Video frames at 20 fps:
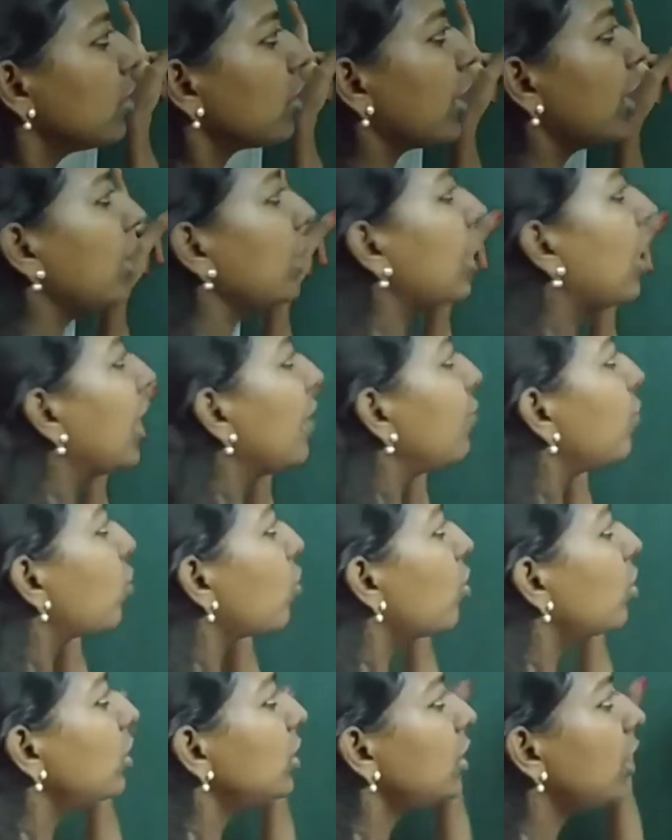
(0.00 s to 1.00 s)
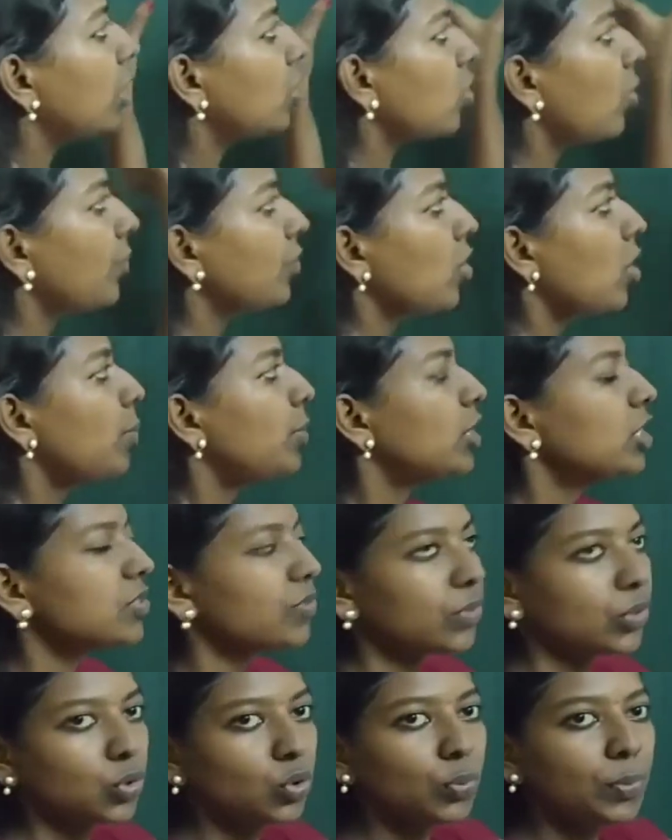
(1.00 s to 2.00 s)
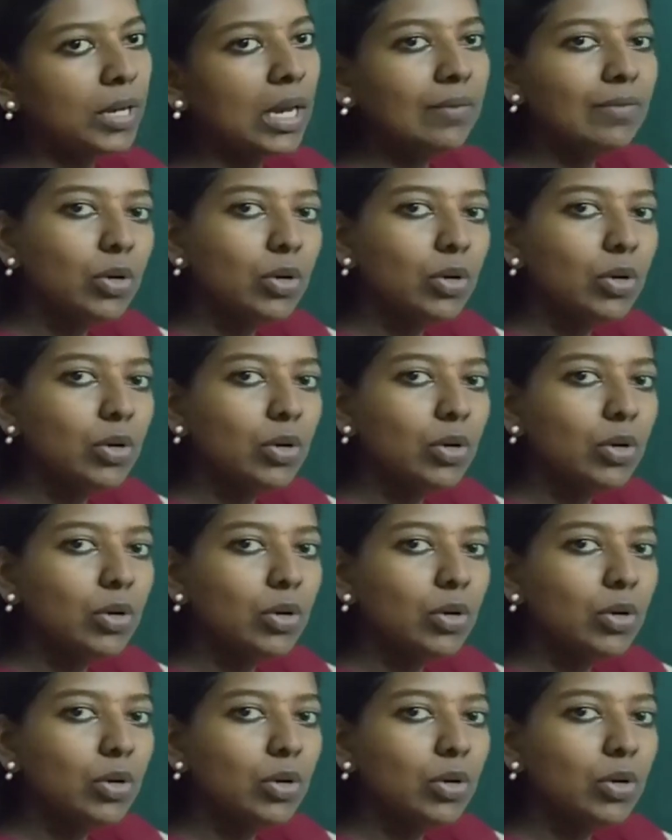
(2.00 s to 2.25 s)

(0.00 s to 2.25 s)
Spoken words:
Okay, I have drawn the atomic orbitals for 2p,